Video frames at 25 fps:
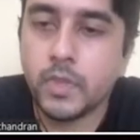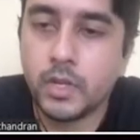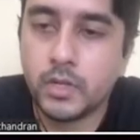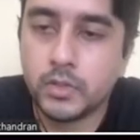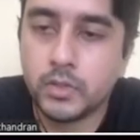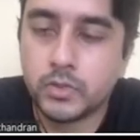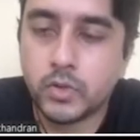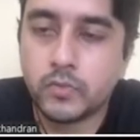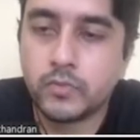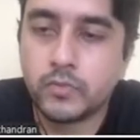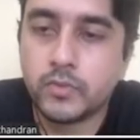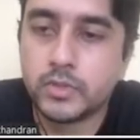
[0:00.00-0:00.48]

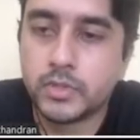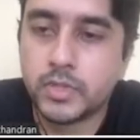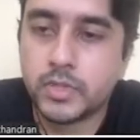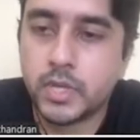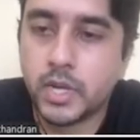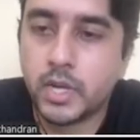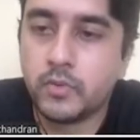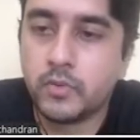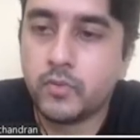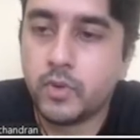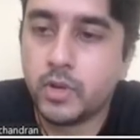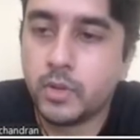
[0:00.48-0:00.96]
rest of the
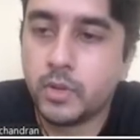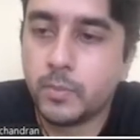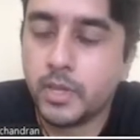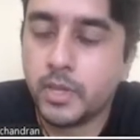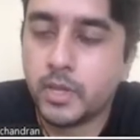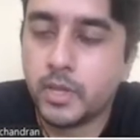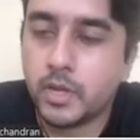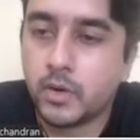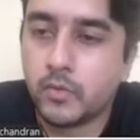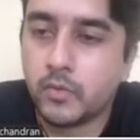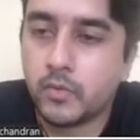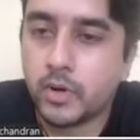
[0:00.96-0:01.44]
screen will
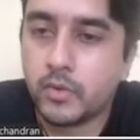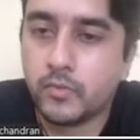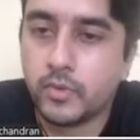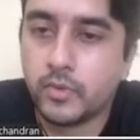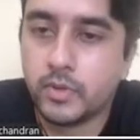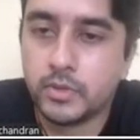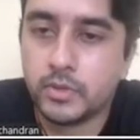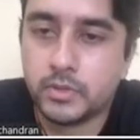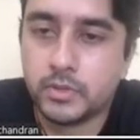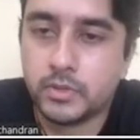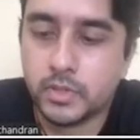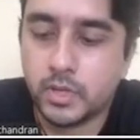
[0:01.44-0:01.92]
be covered
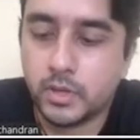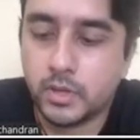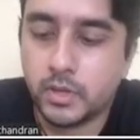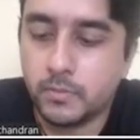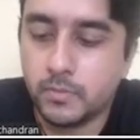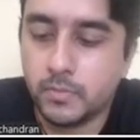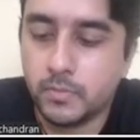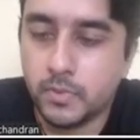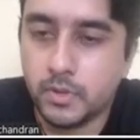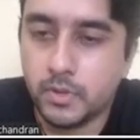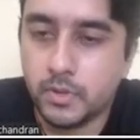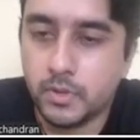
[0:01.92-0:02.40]
with
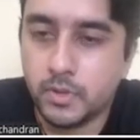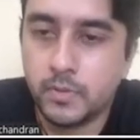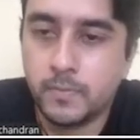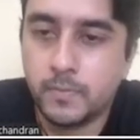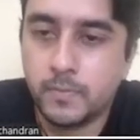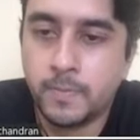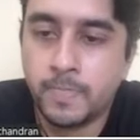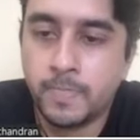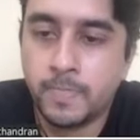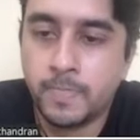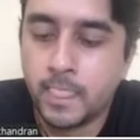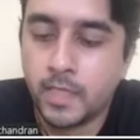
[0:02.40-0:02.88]
some
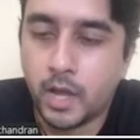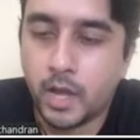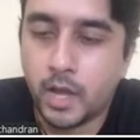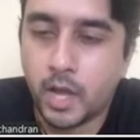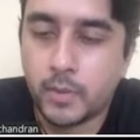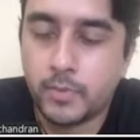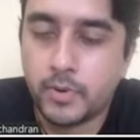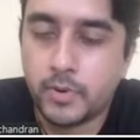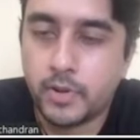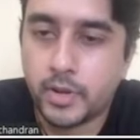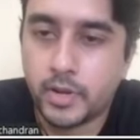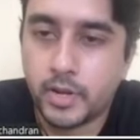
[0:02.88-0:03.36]

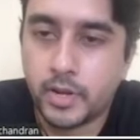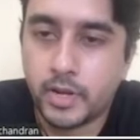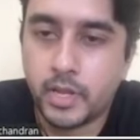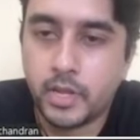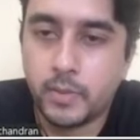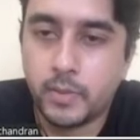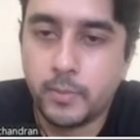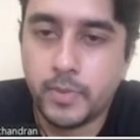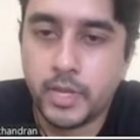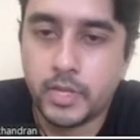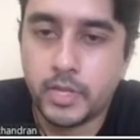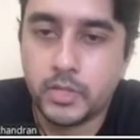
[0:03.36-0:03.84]

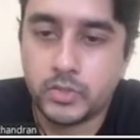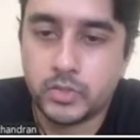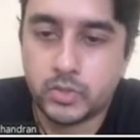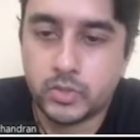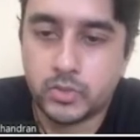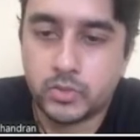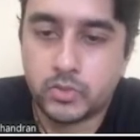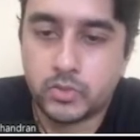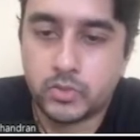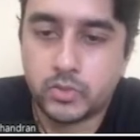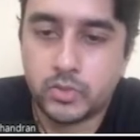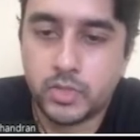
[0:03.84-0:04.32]
arbitrary
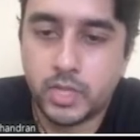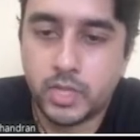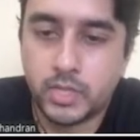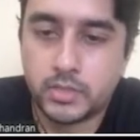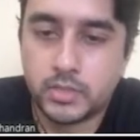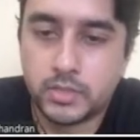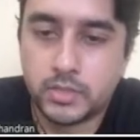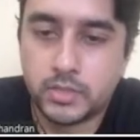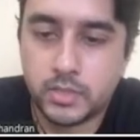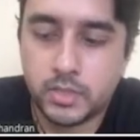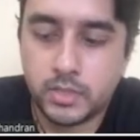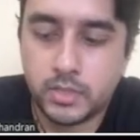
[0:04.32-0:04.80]
image. So
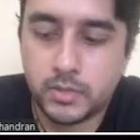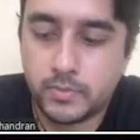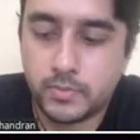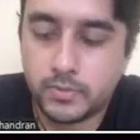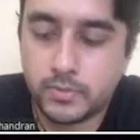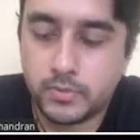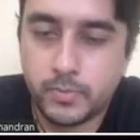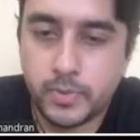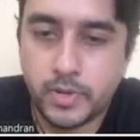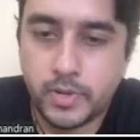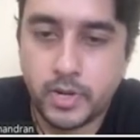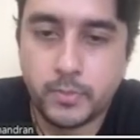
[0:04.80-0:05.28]
that's
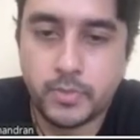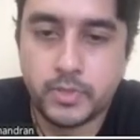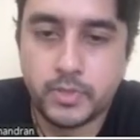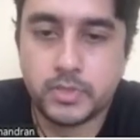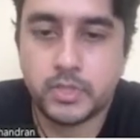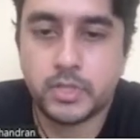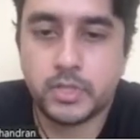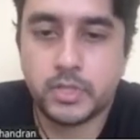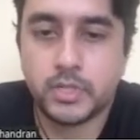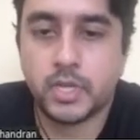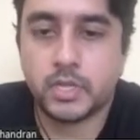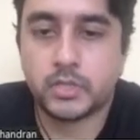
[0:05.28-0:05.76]
pretty
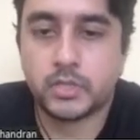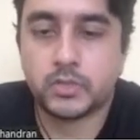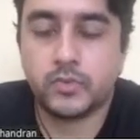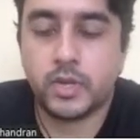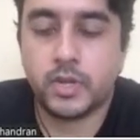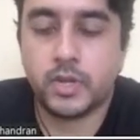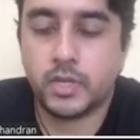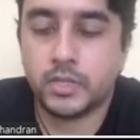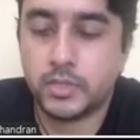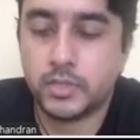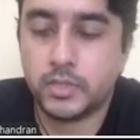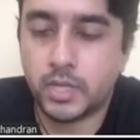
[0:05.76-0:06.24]
much it as
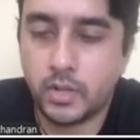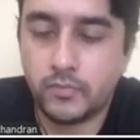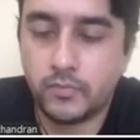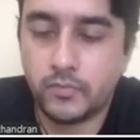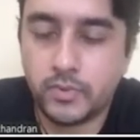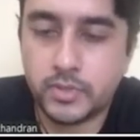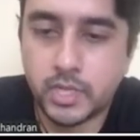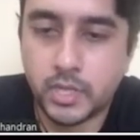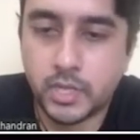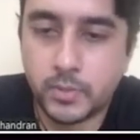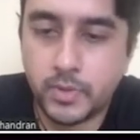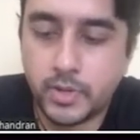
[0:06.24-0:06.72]
far as
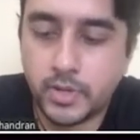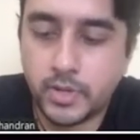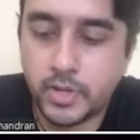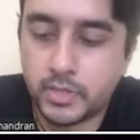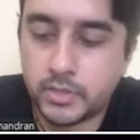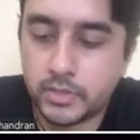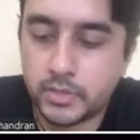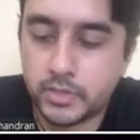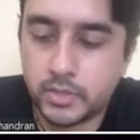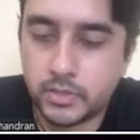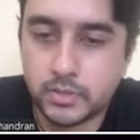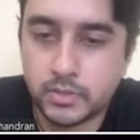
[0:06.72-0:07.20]
selfie
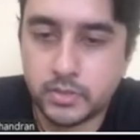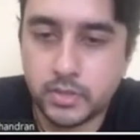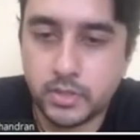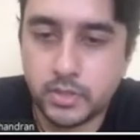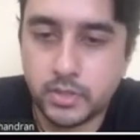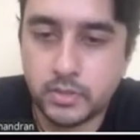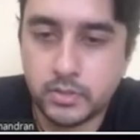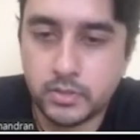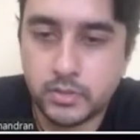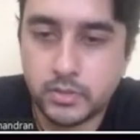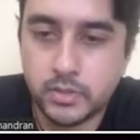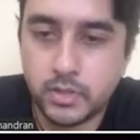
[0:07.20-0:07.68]
segmentation is
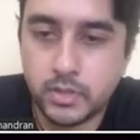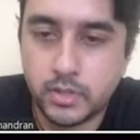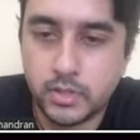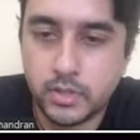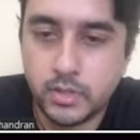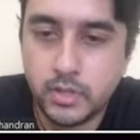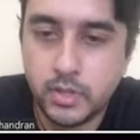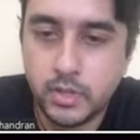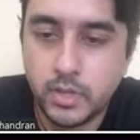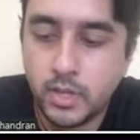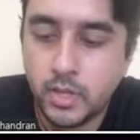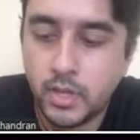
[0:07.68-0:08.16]

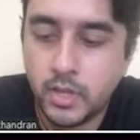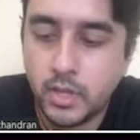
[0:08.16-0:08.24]
concerned.